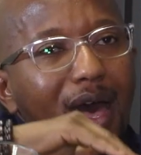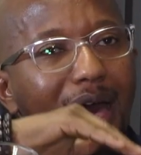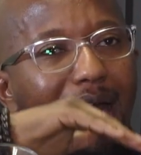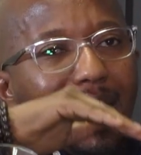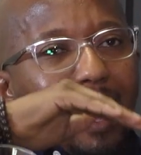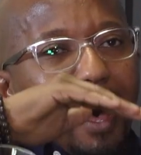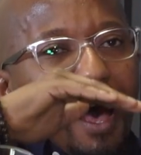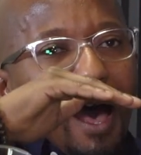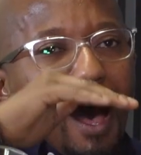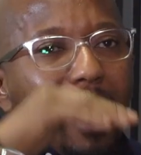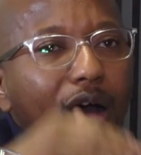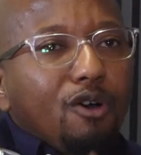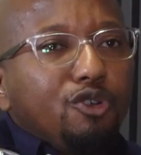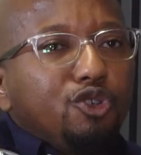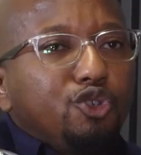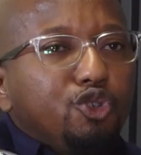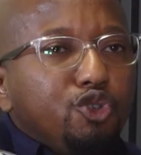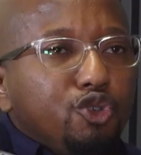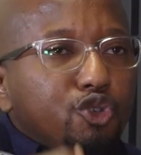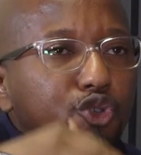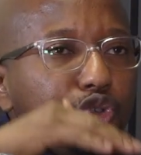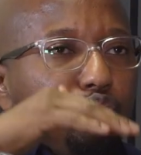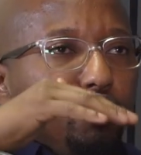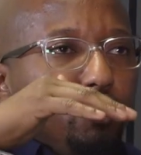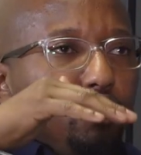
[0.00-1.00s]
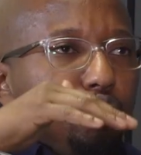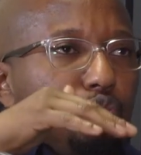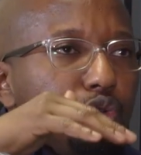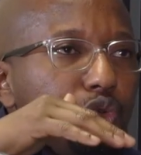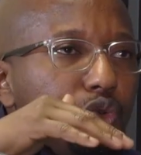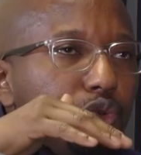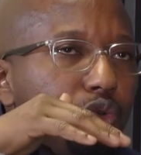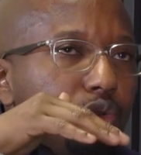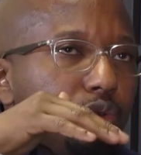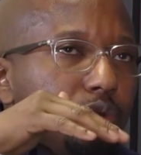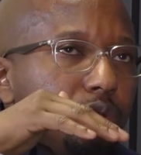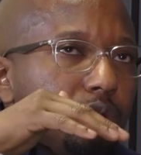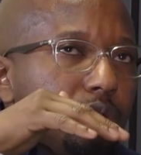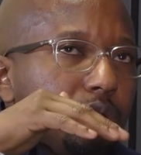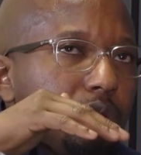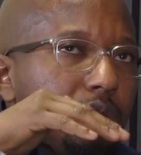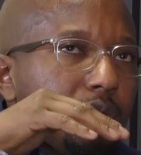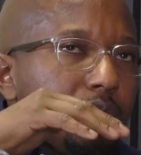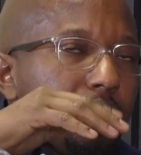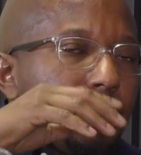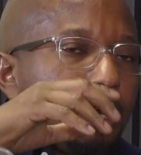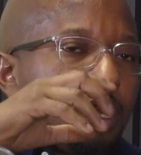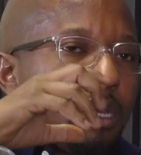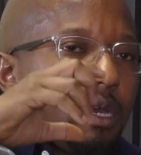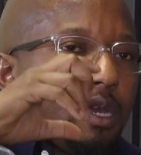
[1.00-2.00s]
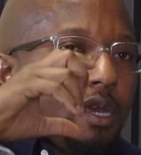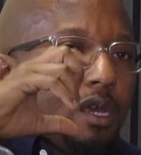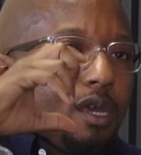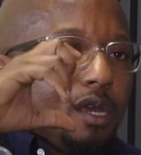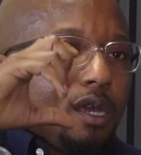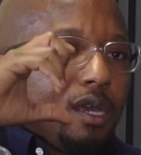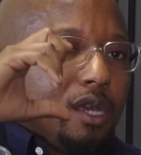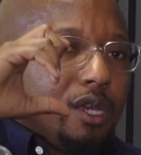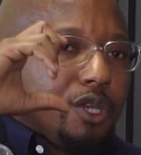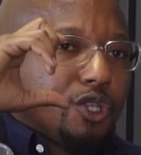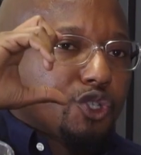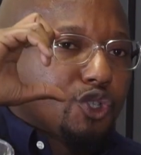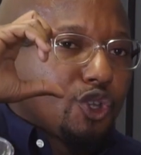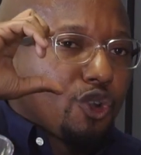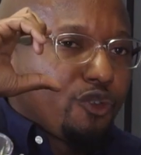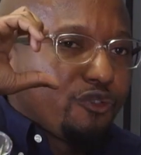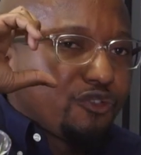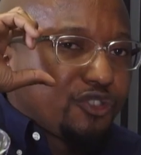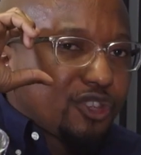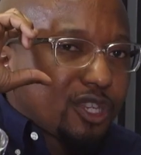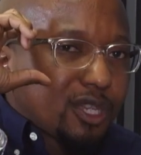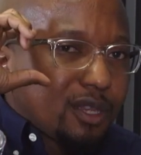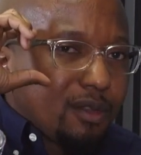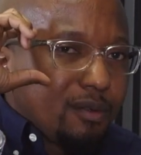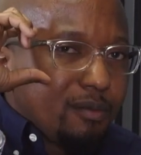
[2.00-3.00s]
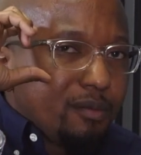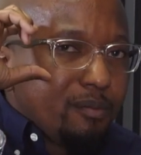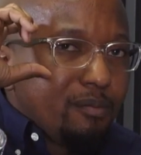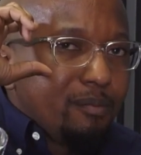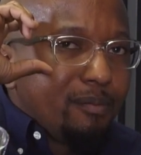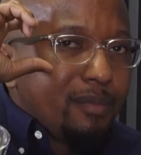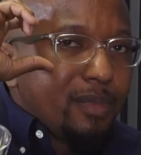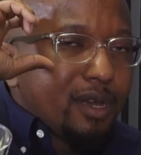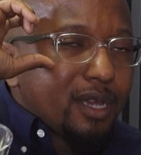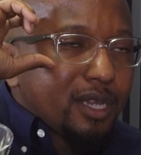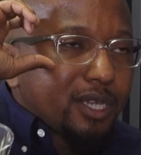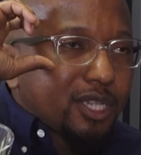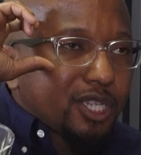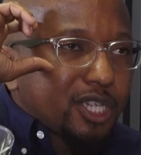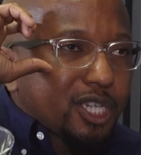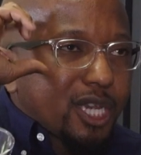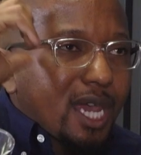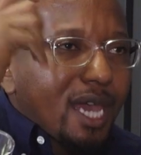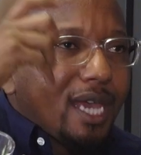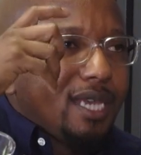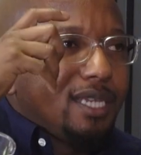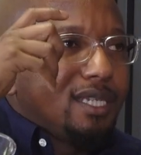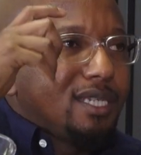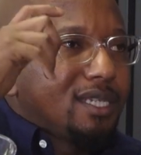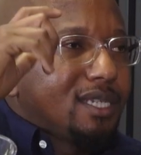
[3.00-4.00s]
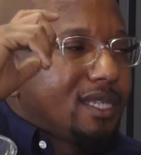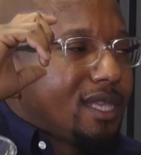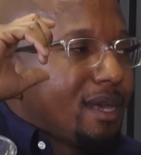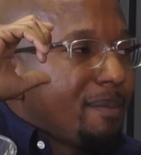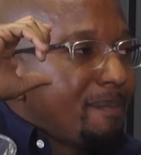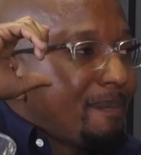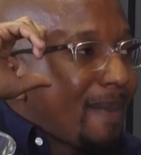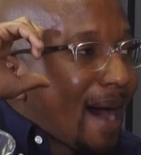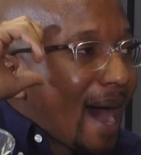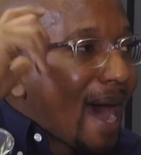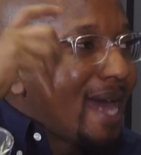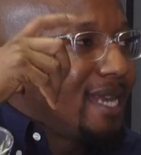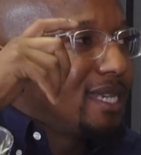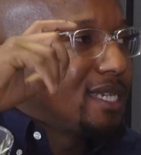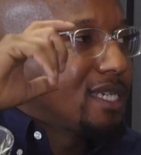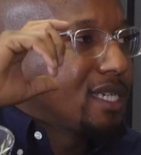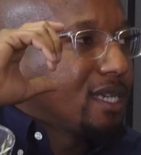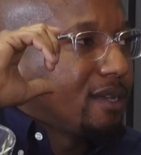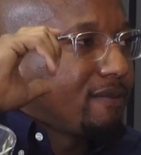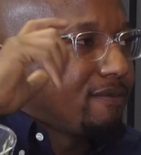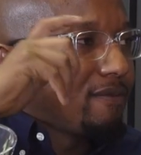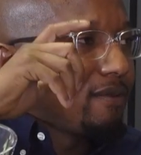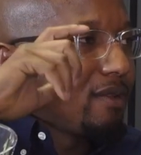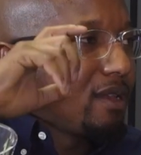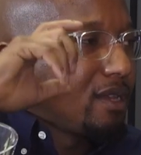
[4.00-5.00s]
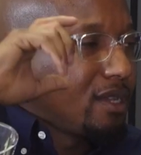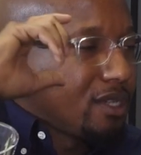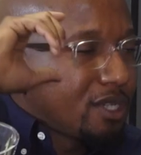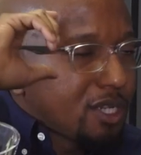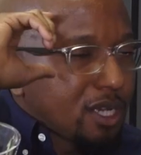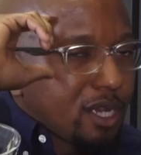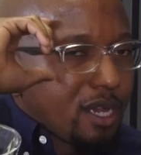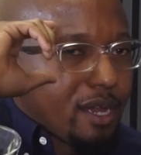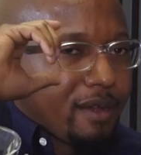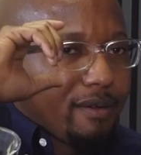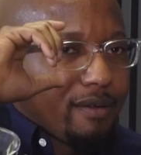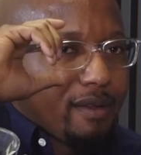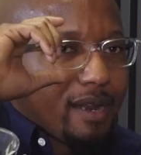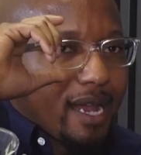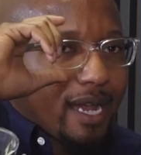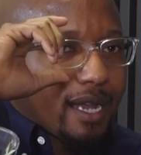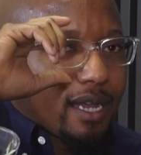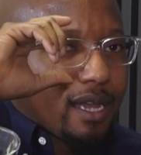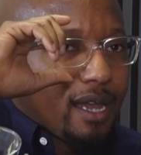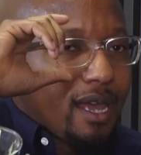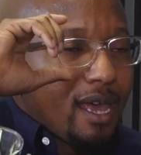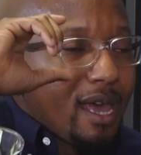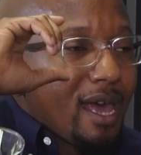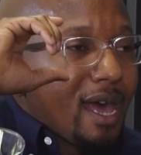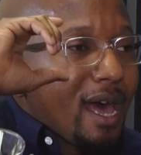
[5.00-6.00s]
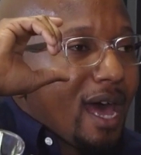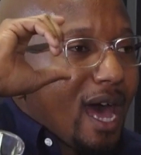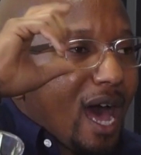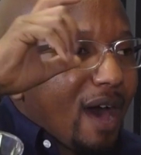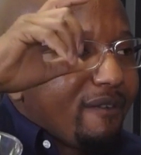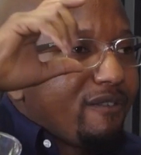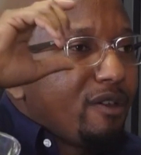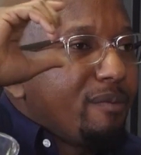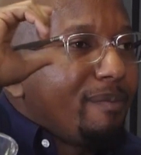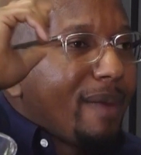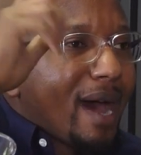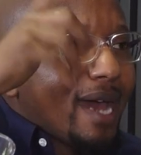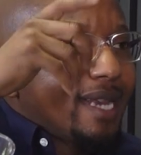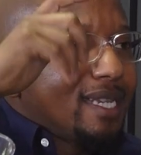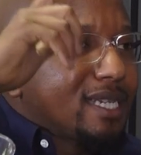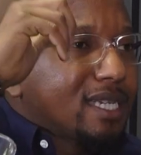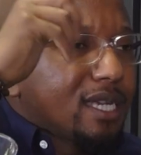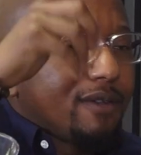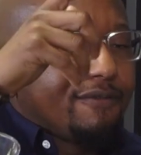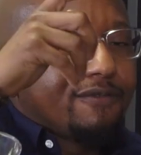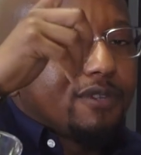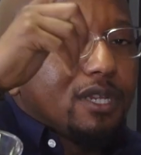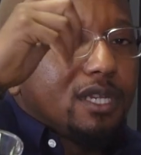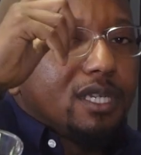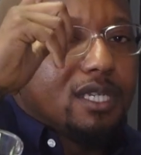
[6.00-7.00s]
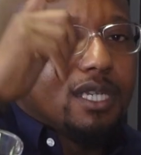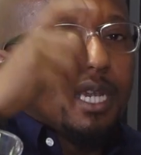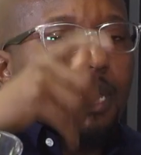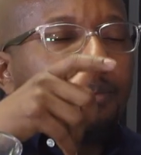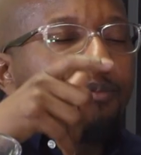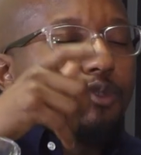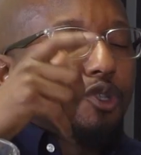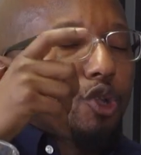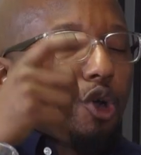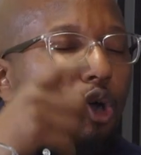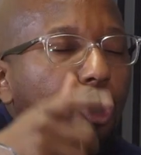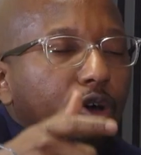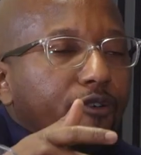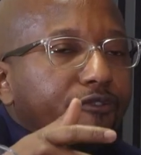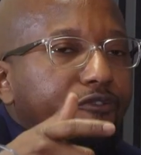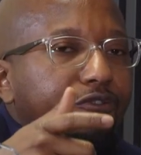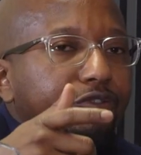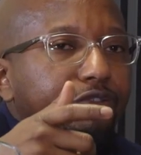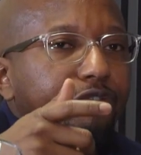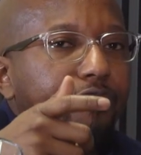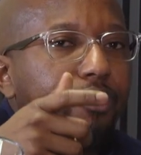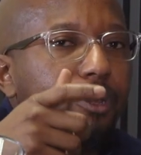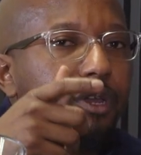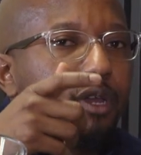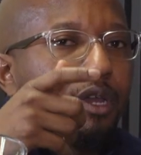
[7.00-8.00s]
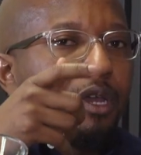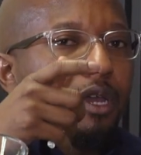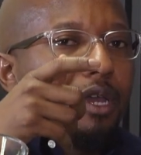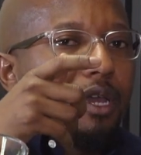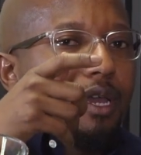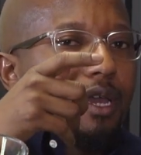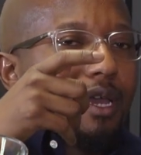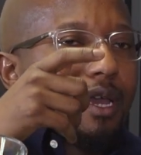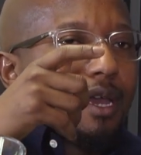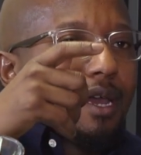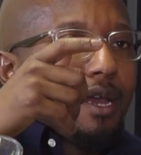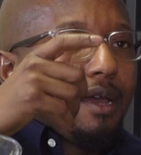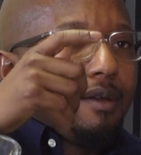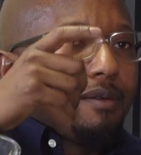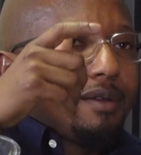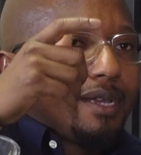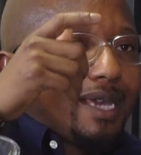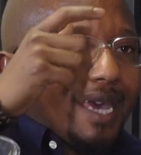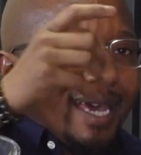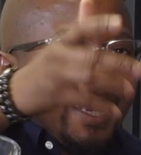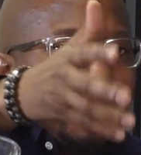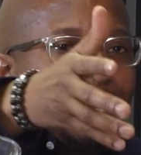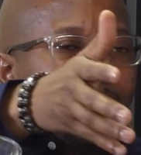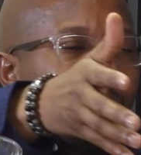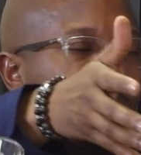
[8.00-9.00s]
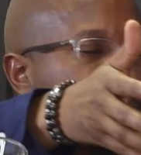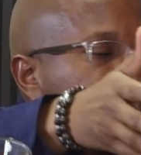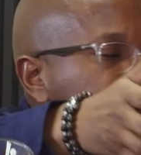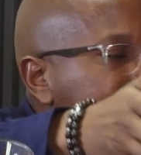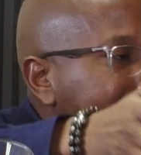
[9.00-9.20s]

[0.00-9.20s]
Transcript: How do you sort of change the mind shift, have a mind shift in terms of getting into